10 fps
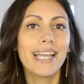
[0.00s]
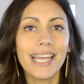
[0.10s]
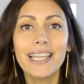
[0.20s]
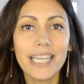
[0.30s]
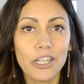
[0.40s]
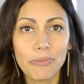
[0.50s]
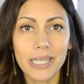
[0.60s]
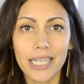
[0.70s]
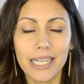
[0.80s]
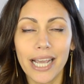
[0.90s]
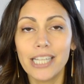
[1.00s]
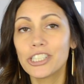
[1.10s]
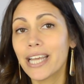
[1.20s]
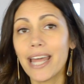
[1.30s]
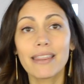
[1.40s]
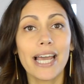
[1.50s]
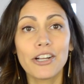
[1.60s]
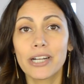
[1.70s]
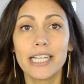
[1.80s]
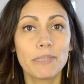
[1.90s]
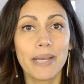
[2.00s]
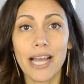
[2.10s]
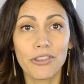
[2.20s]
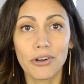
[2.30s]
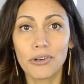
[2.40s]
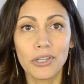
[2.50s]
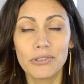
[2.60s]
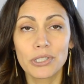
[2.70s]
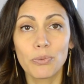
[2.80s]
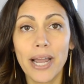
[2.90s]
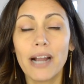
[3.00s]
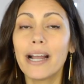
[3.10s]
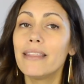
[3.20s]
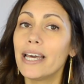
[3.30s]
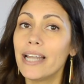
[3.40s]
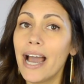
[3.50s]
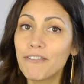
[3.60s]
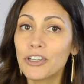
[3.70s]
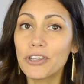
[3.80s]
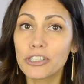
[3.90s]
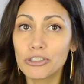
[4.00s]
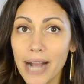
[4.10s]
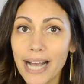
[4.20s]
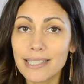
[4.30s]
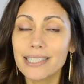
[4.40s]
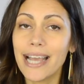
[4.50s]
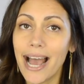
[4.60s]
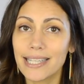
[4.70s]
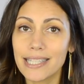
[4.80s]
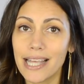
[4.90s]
In the intermediate age, again, let your kids pick out their own clothes to wear, and then after they're dressed, ask